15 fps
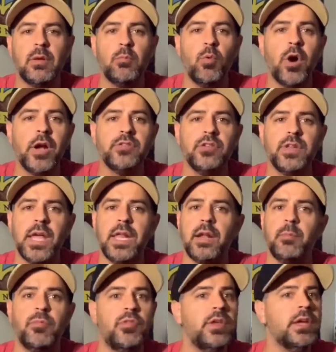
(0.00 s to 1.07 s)
watching that,
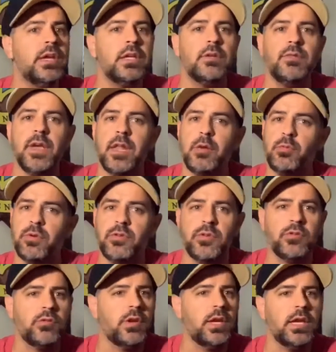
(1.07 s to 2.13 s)
I'm thinking of Edward
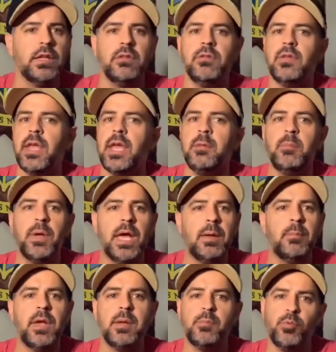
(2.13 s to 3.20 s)
Scissorhands and
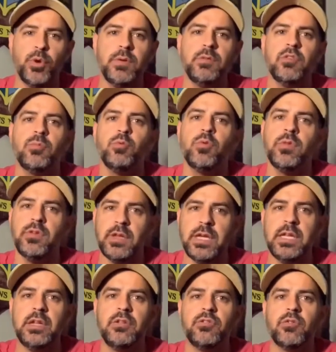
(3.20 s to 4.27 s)
Batman, previous movies that he
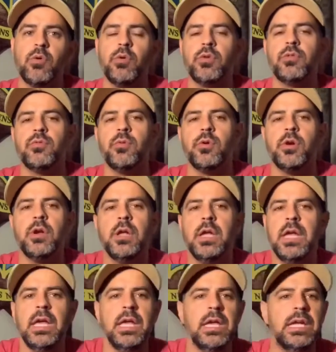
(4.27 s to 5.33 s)
did scores for.
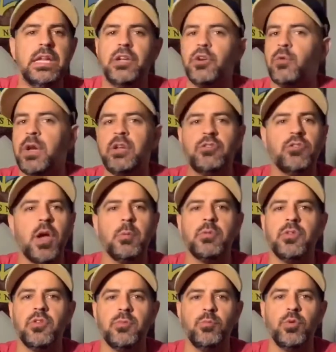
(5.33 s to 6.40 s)
He did a great job with
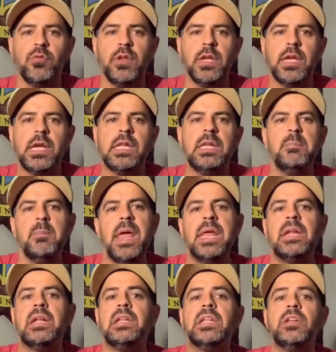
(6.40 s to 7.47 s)
this movie again. He made
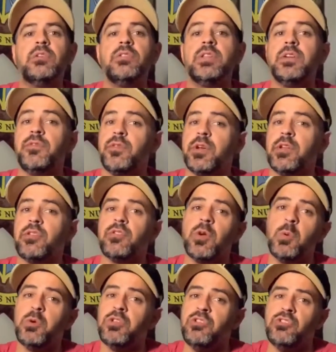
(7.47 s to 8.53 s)
it a little different, so
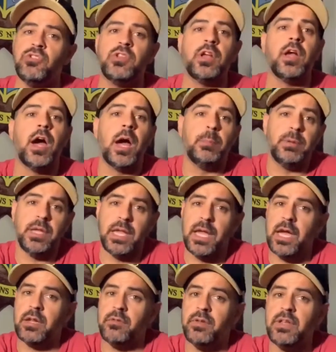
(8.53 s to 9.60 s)
it wasn't just a
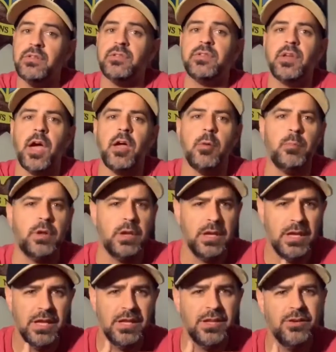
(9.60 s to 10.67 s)
copycat of his style, but
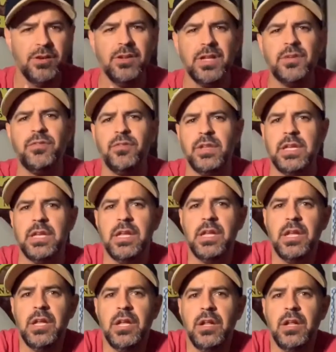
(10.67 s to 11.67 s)
you can definitely